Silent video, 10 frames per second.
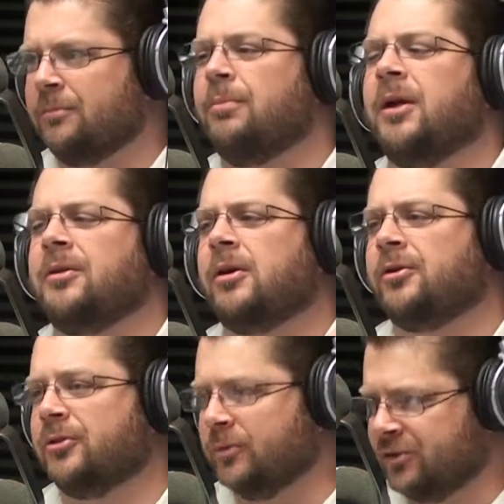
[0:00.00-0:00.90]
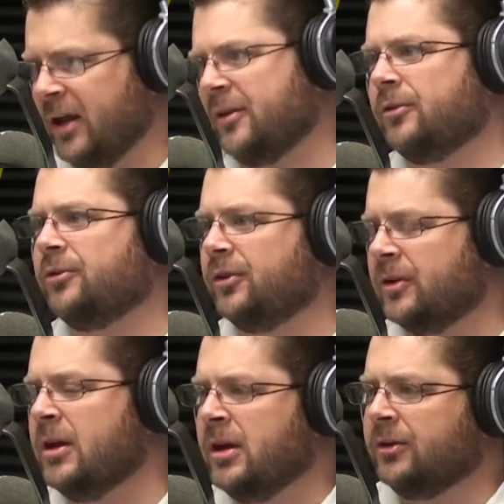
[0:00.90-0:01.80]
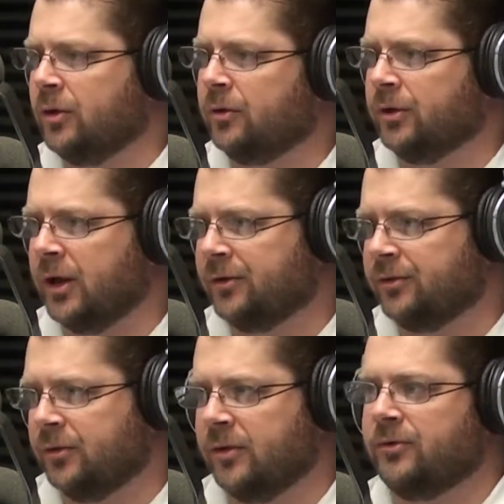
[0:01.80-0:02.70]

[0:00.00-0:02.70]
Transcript: but there are some standards to hold on to.